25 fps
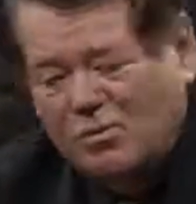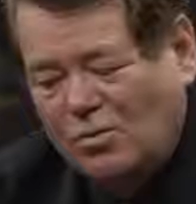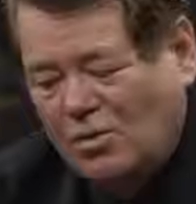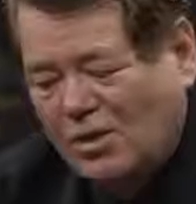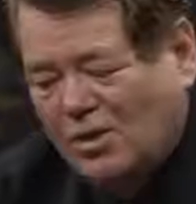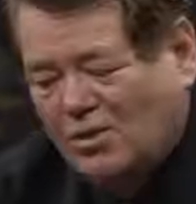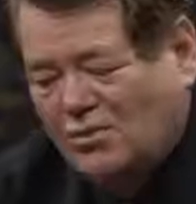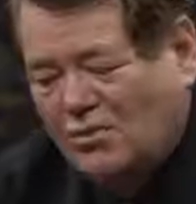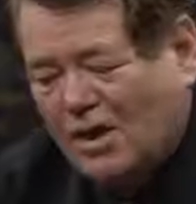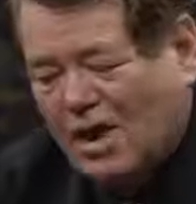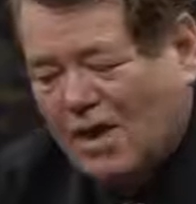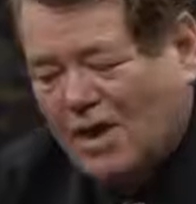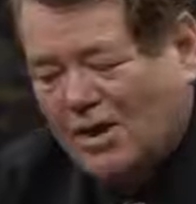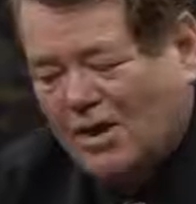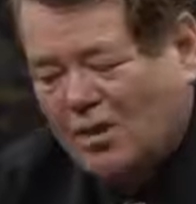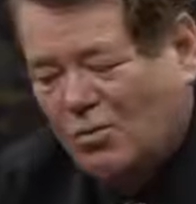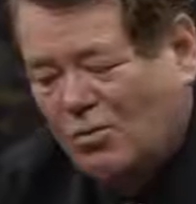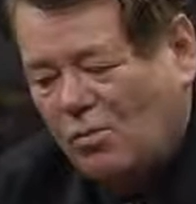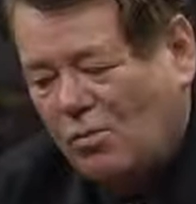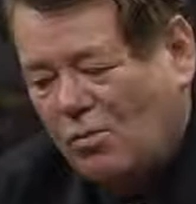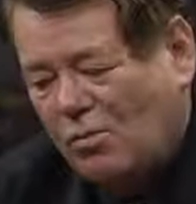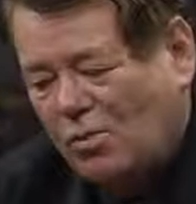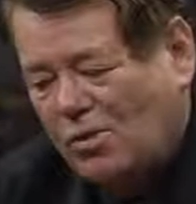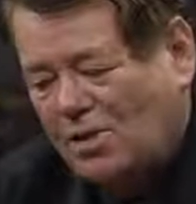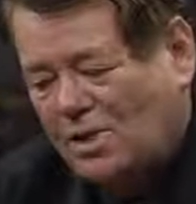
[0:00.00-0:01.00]
Well, the Dragon
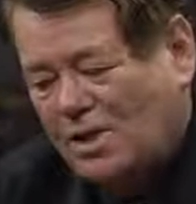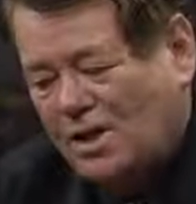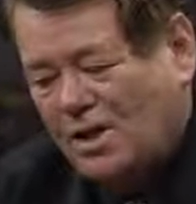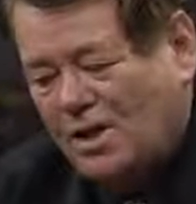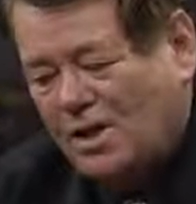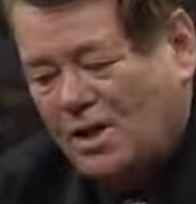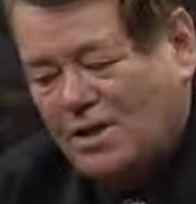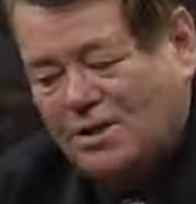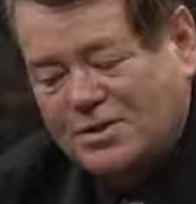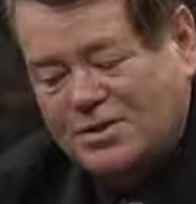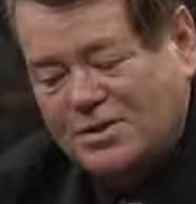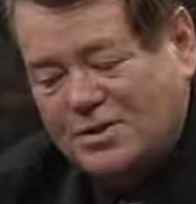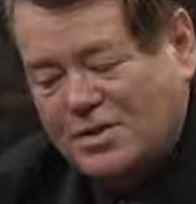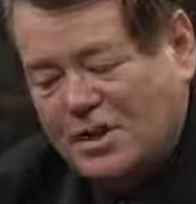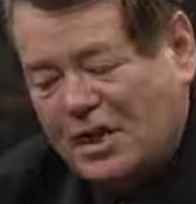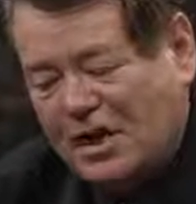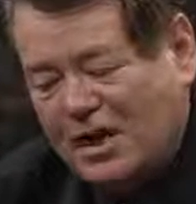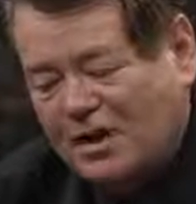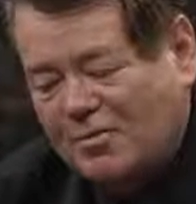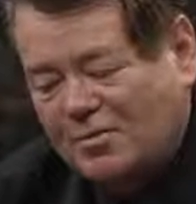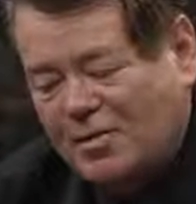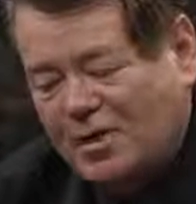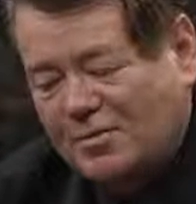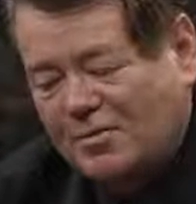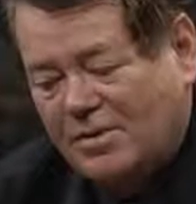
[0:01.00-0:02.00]
Award is
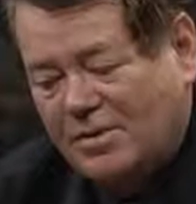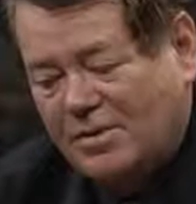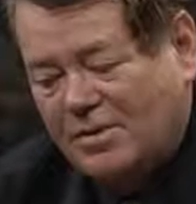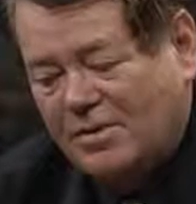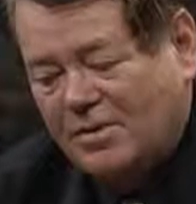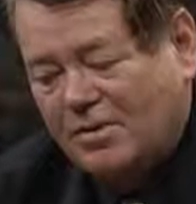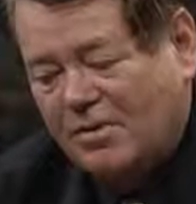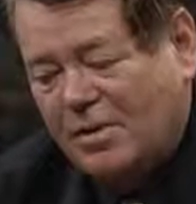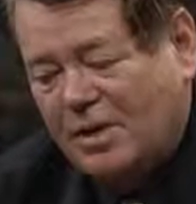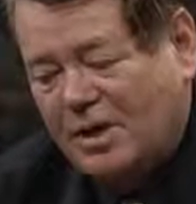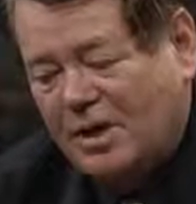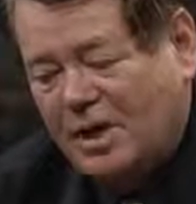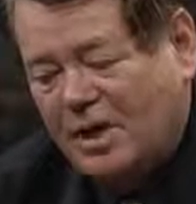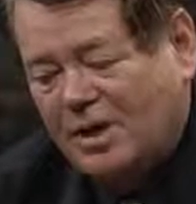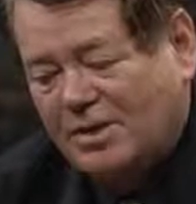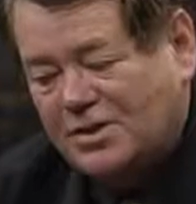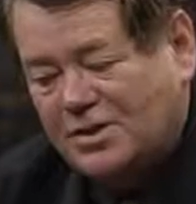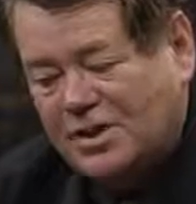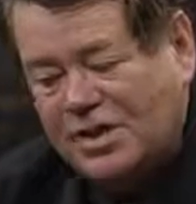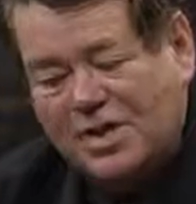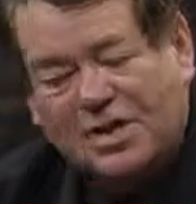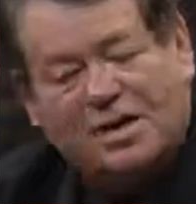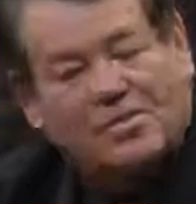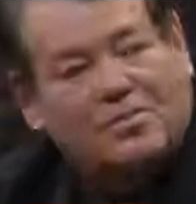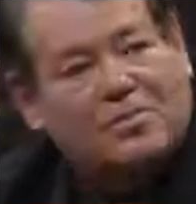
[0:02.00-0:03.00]
given to a
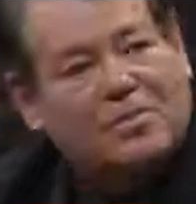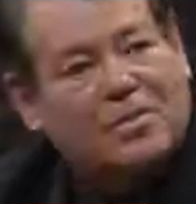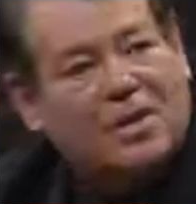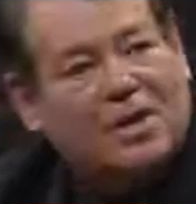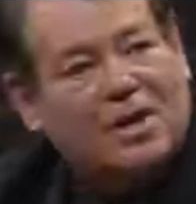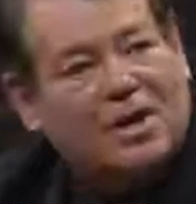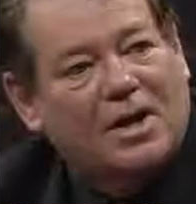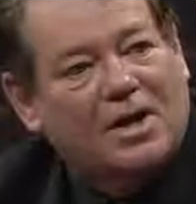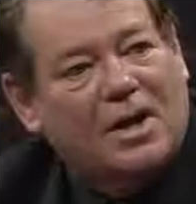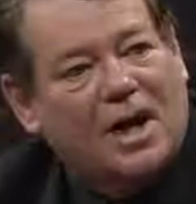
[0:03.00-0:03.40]
team,